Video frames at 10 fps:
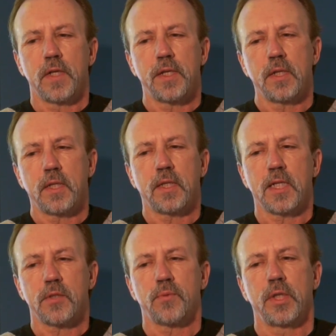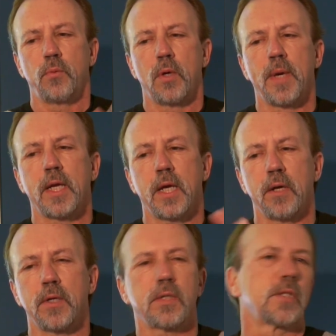And I think that that's really what my
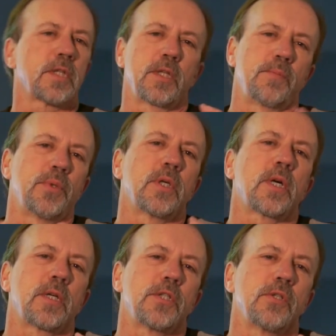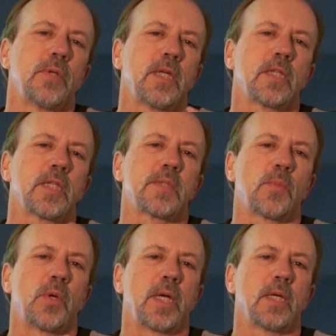characters in the book are doing at this
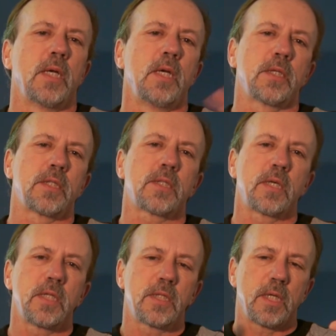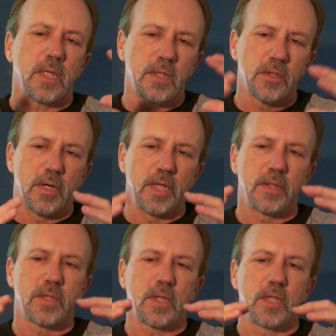point. They're starting to integrate.
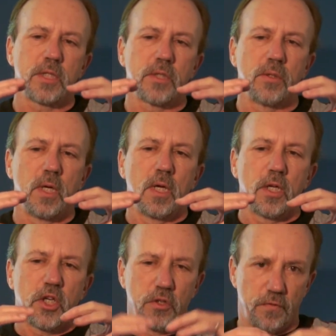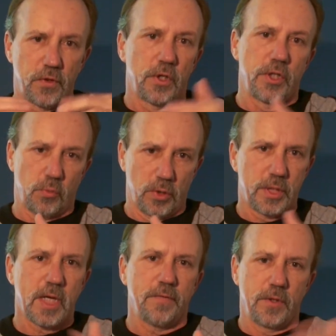They're starting to converge,
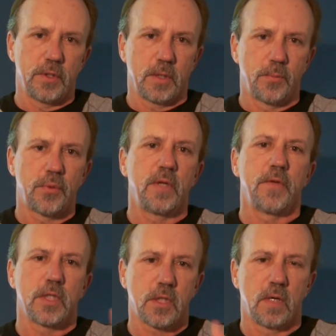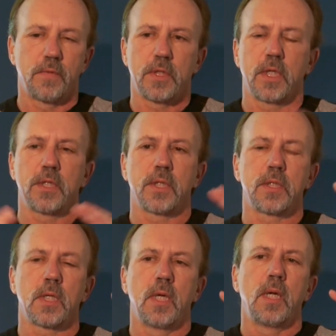words I've used in previous
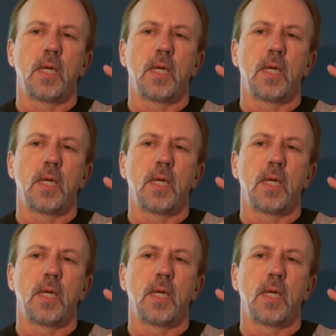conversations.